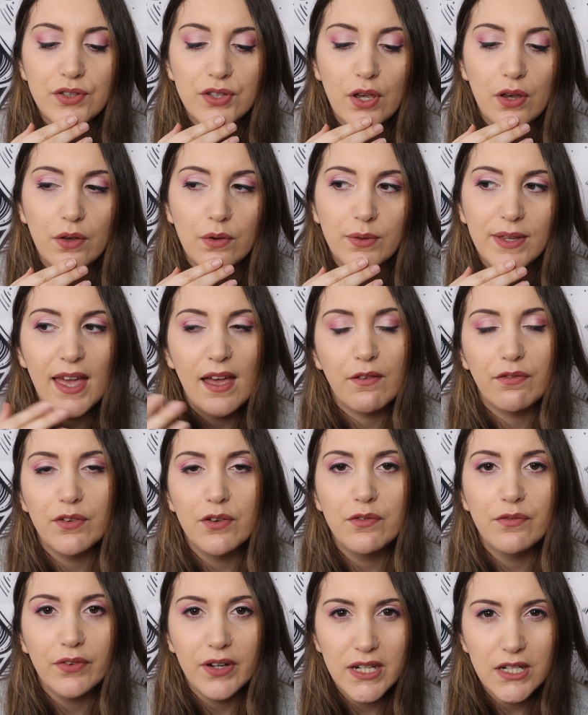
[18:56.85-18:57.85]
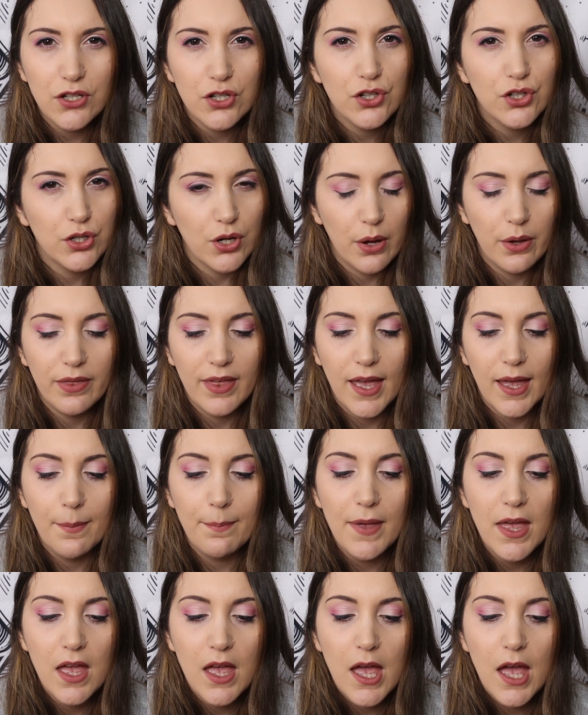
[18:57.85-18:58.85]
So yeah, feel free to show
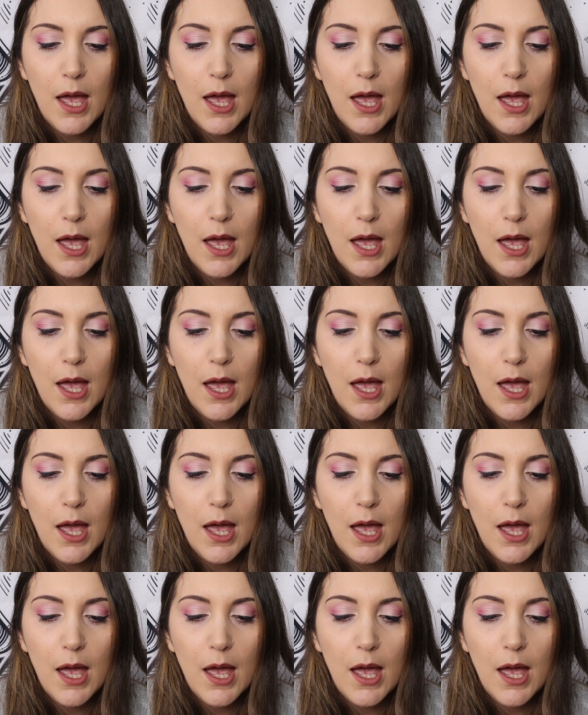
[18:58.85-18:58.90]
them,